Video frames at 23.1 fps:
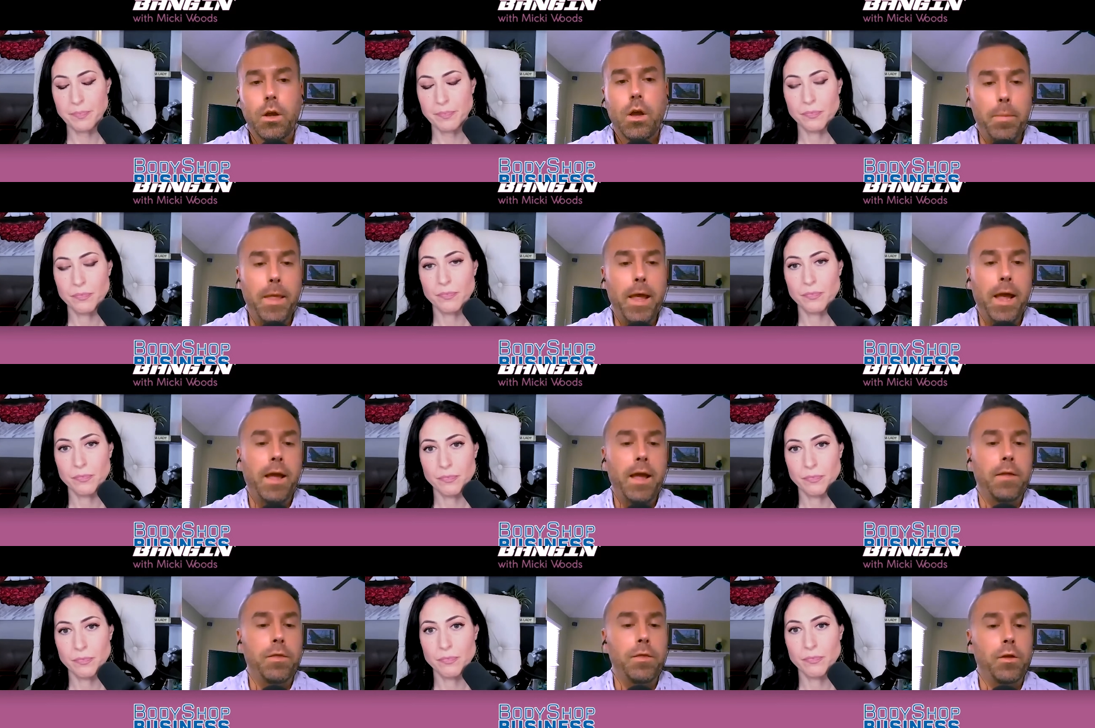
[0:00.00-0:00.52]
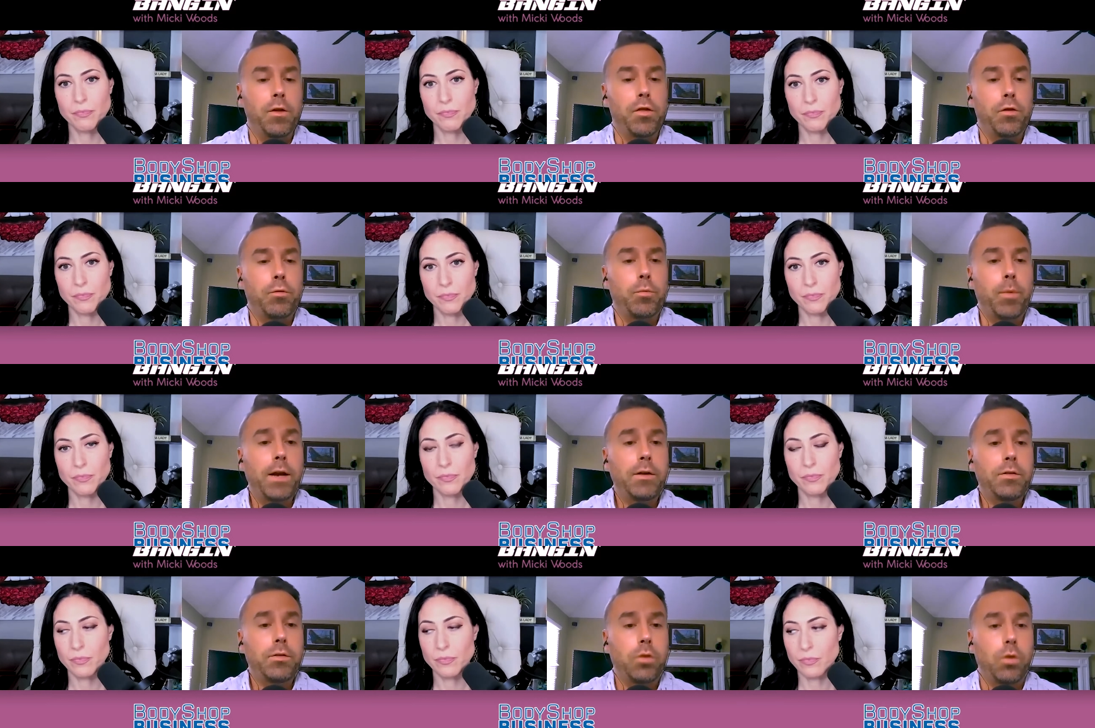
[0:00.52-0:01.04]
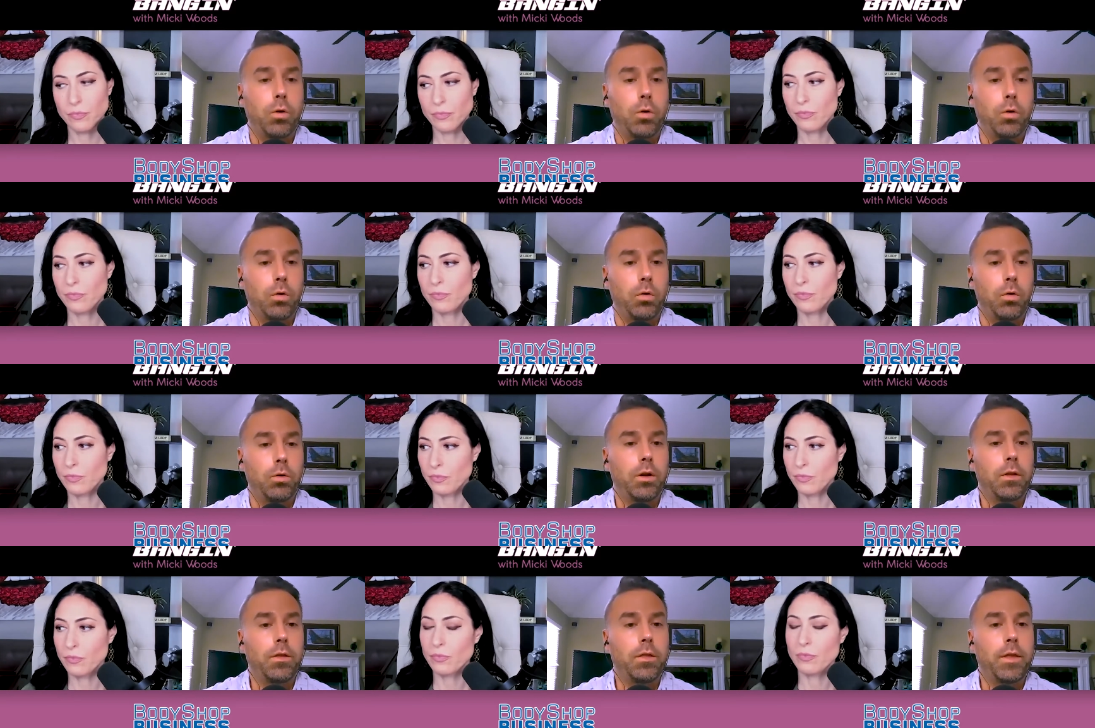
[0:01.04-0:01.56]
Speaker 1: And the
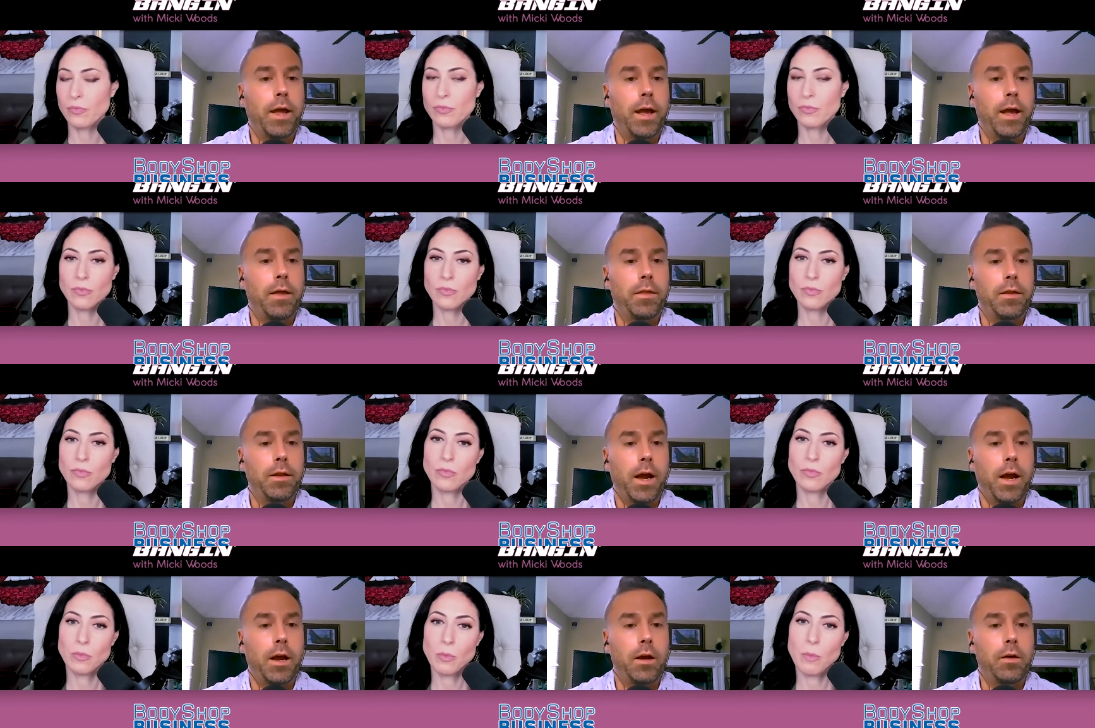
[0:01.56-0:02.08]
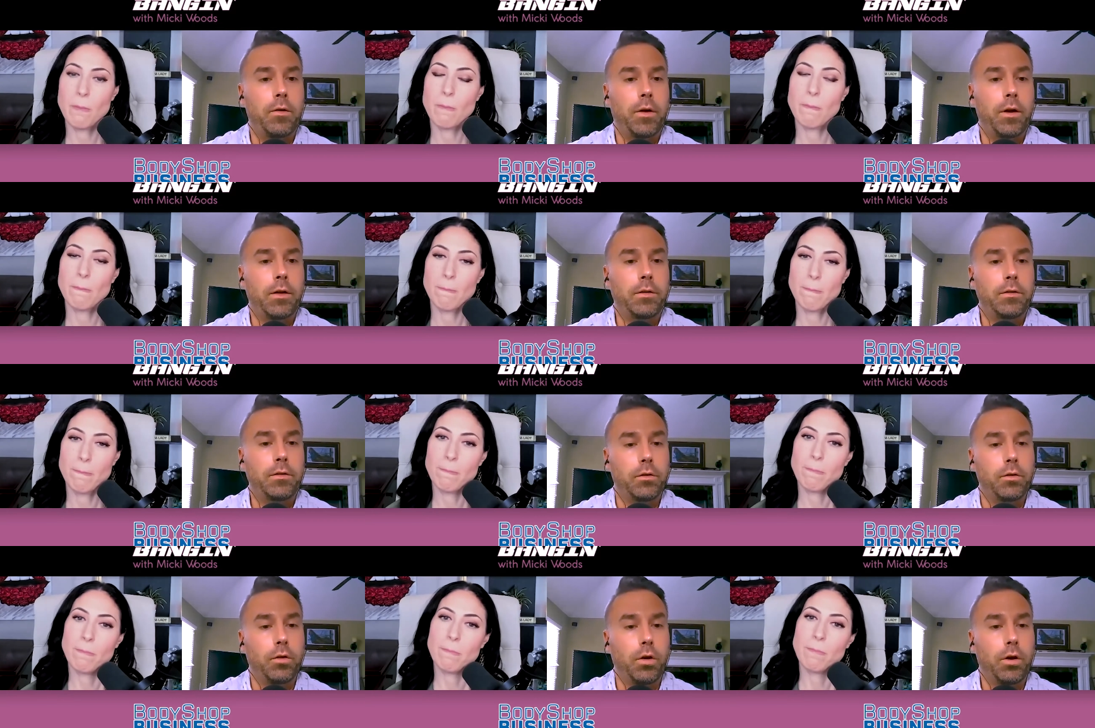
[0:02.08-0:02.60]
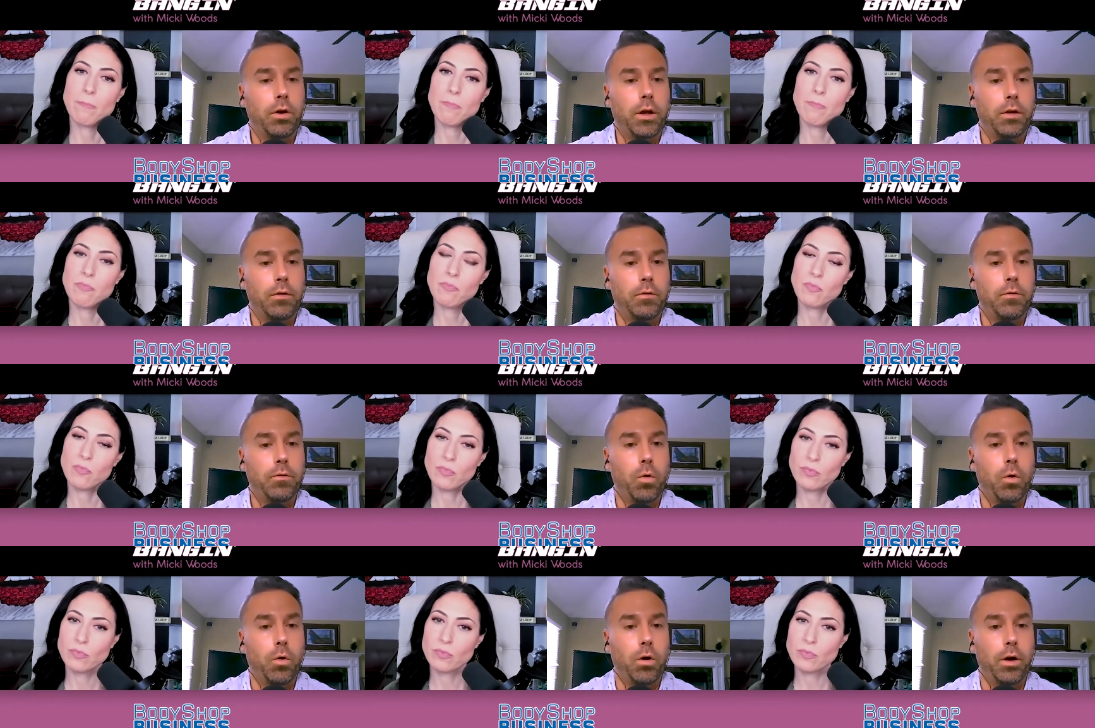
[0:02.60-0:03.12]
threshold that the IRS is looking
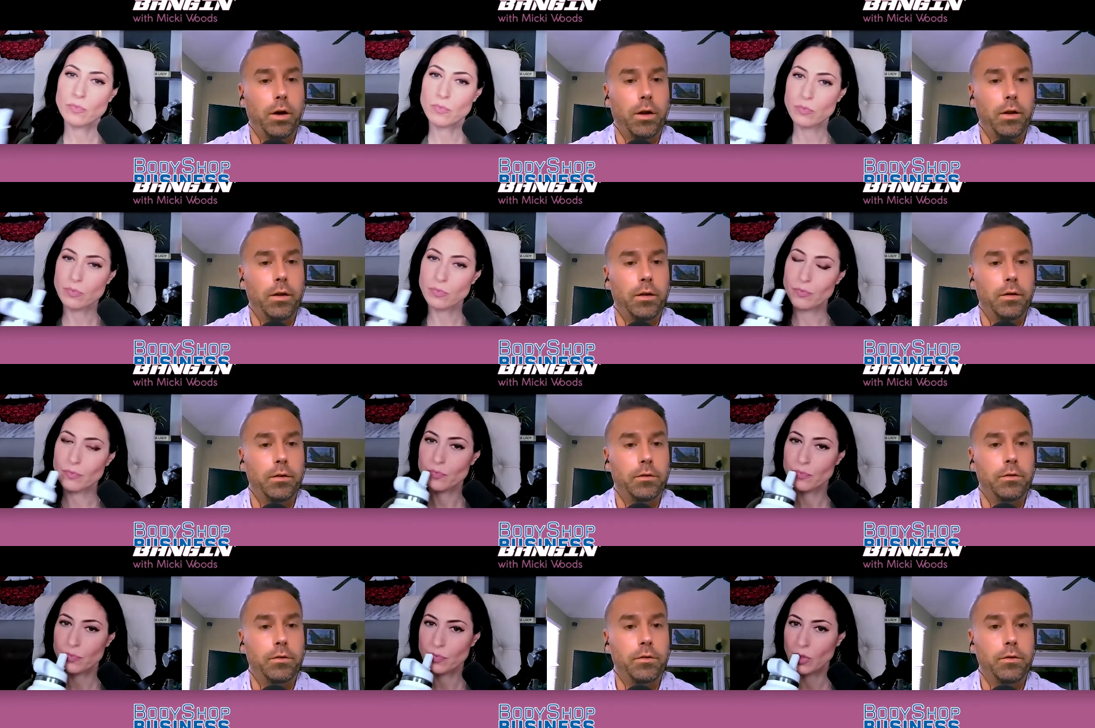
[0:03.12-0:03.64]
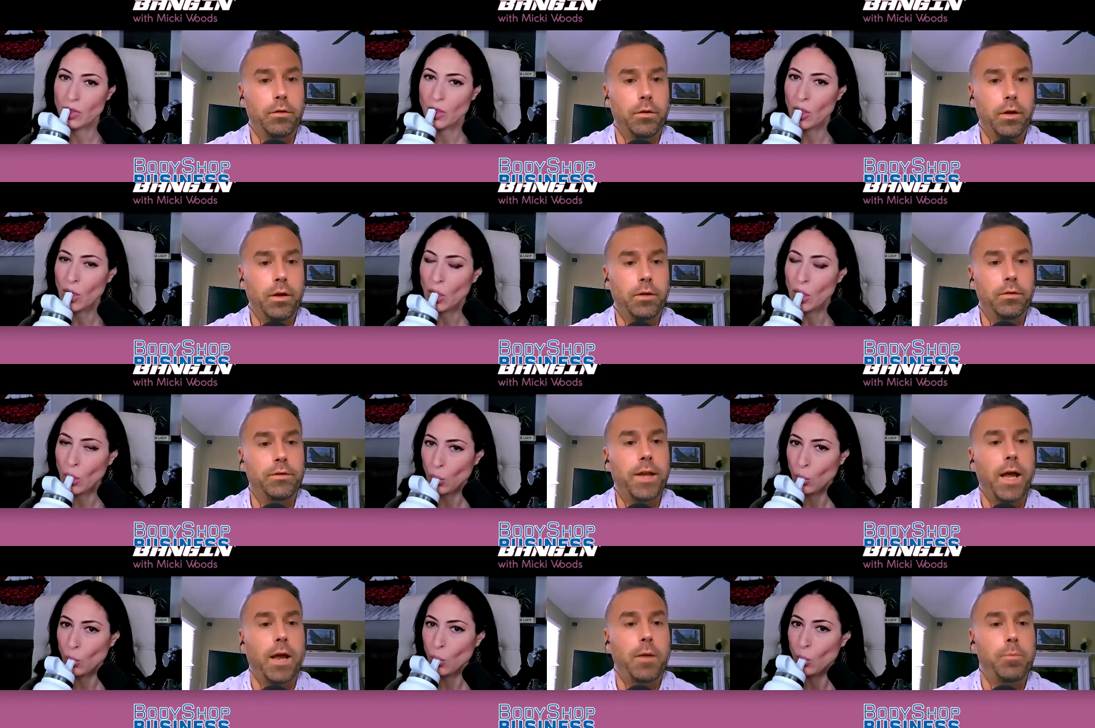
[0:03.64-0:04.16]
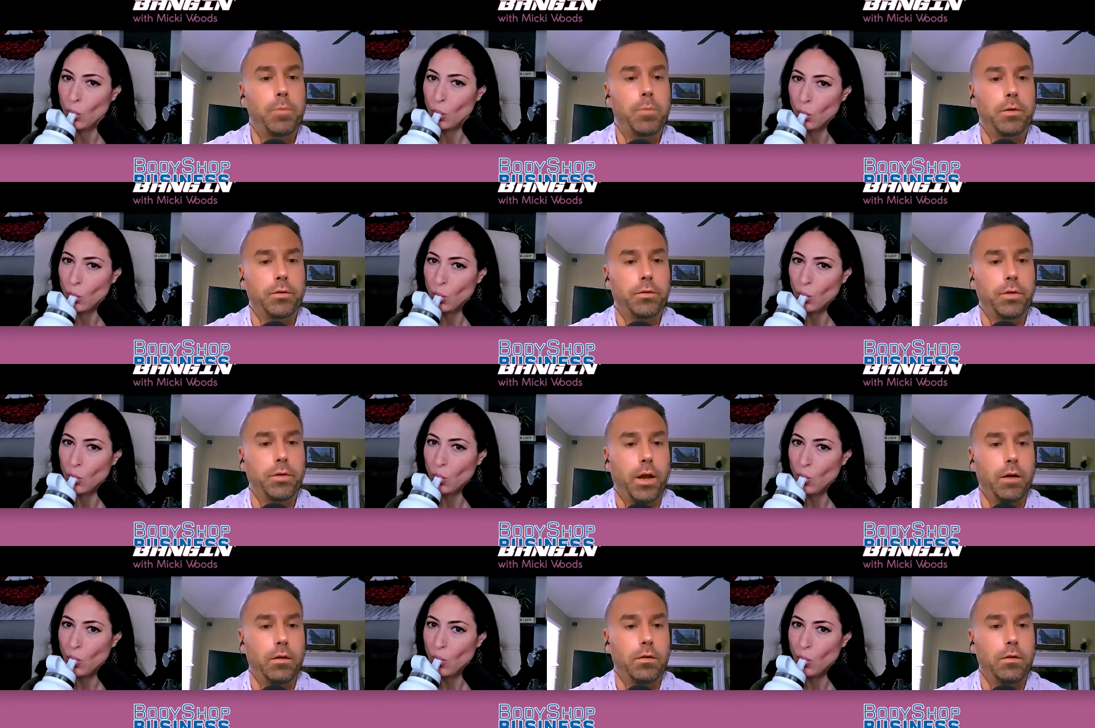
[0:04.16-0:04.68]
for is 10%,